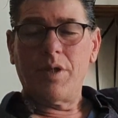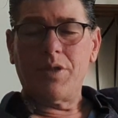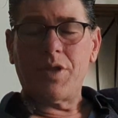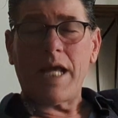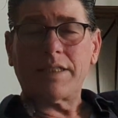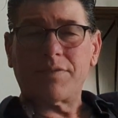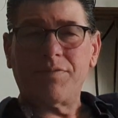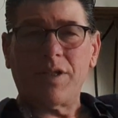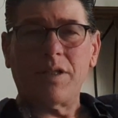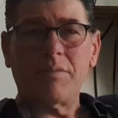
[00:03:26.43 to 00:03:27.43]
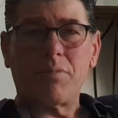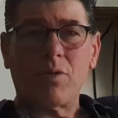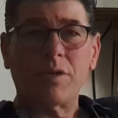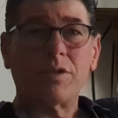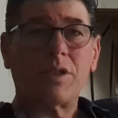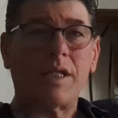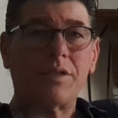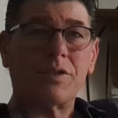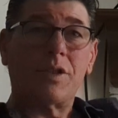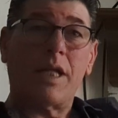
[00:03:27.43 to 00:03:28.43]
That's very important to
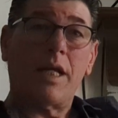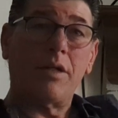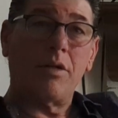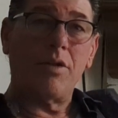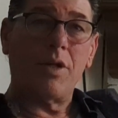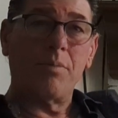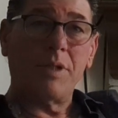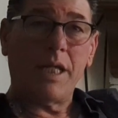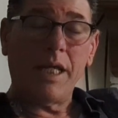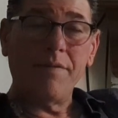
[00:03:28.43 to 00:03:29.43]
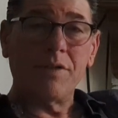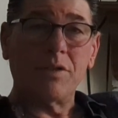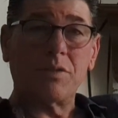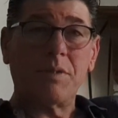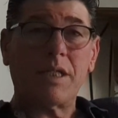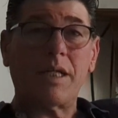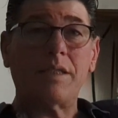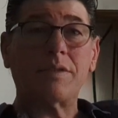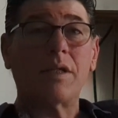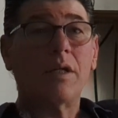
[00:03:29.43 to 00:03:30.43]
understand their behaviors,
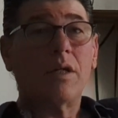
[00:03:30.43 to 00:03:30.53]
because